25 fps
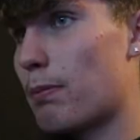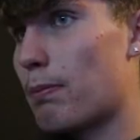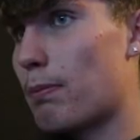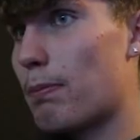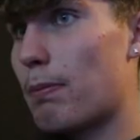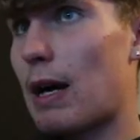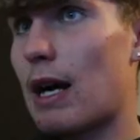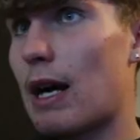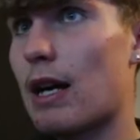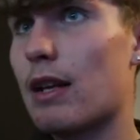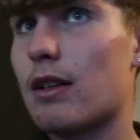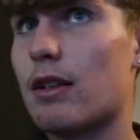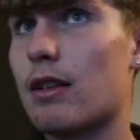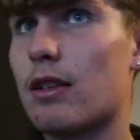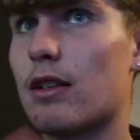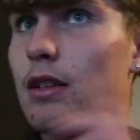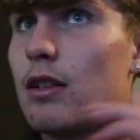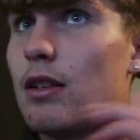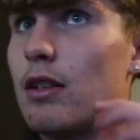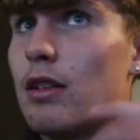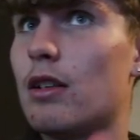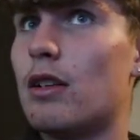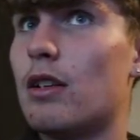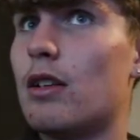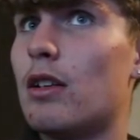But,
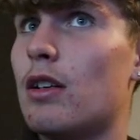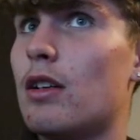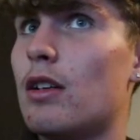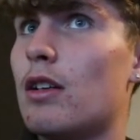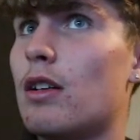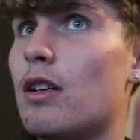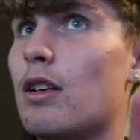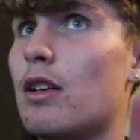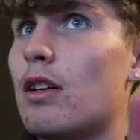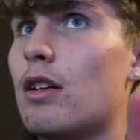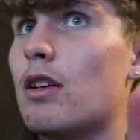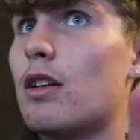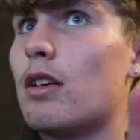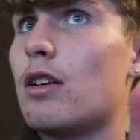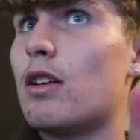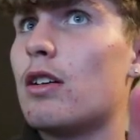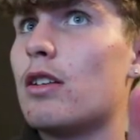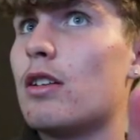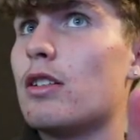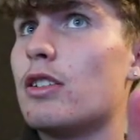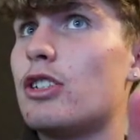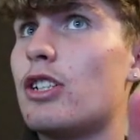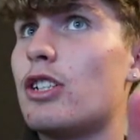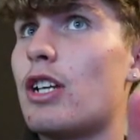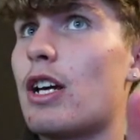
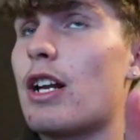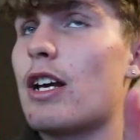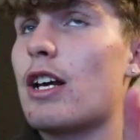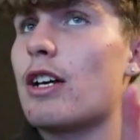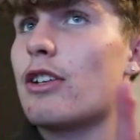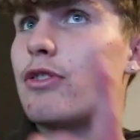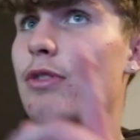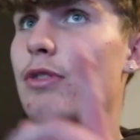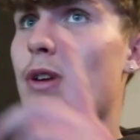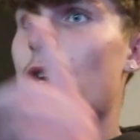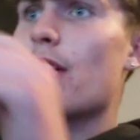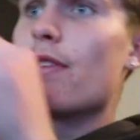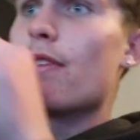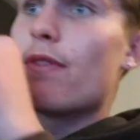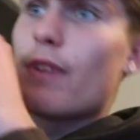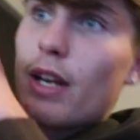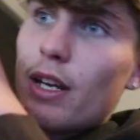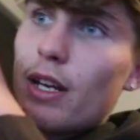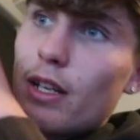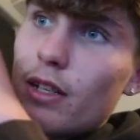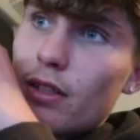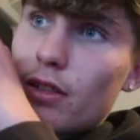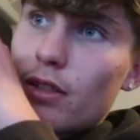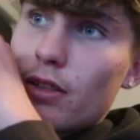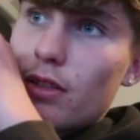shout out
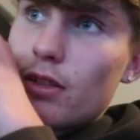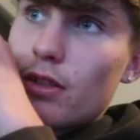Traderbait.